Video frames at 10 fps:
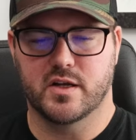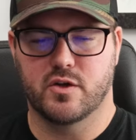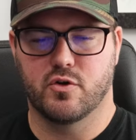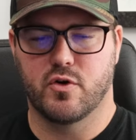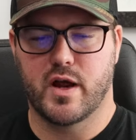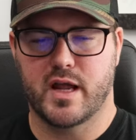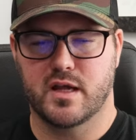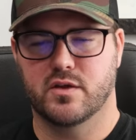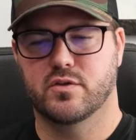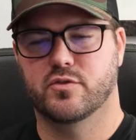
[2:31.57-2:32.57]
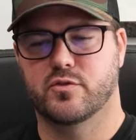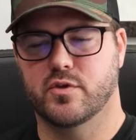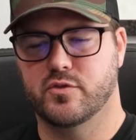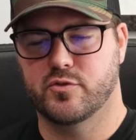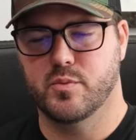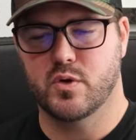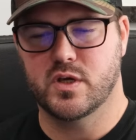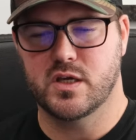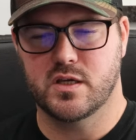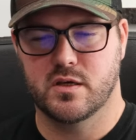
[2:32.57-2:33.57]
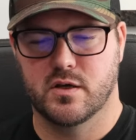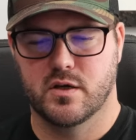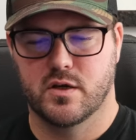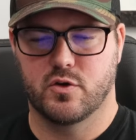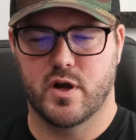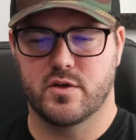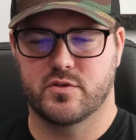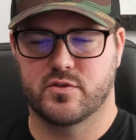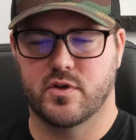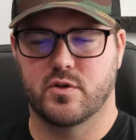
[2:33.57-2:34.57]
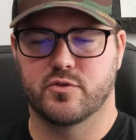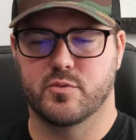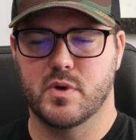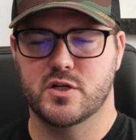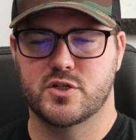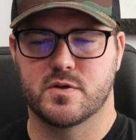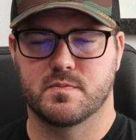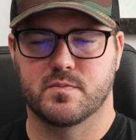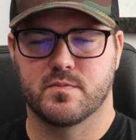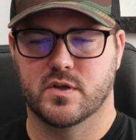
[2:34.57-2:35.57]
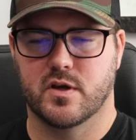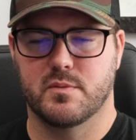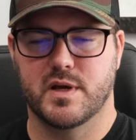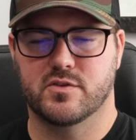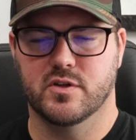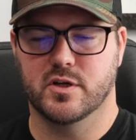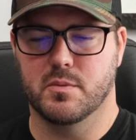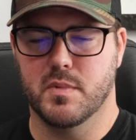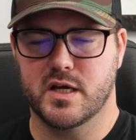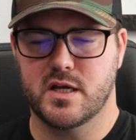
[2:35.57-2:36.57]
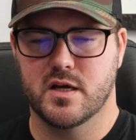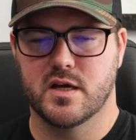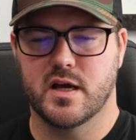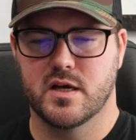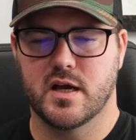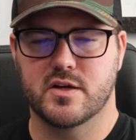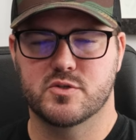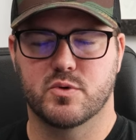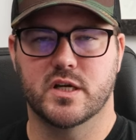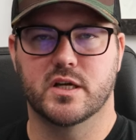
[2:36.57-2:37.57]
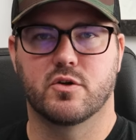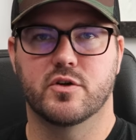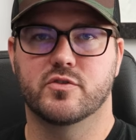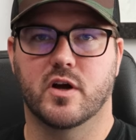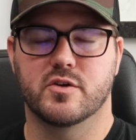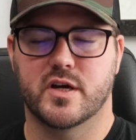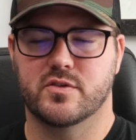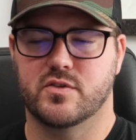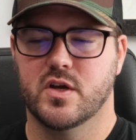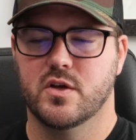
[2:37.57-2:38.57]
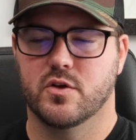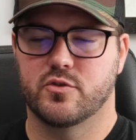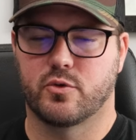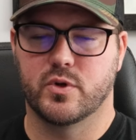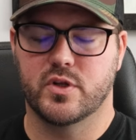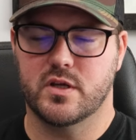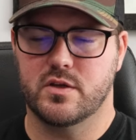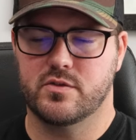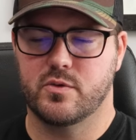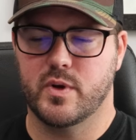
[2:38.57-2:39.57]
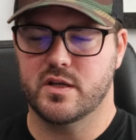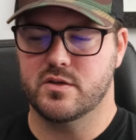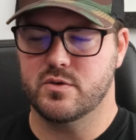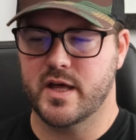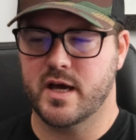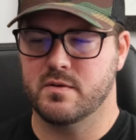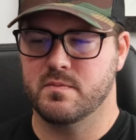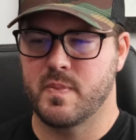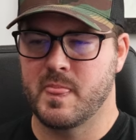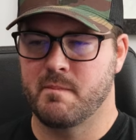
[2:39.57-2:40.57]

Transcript: of like graying, this smoky gray subtle smudge, kind of makes it look muddy. I just wanna increase contrast. There's a really easy way to do that.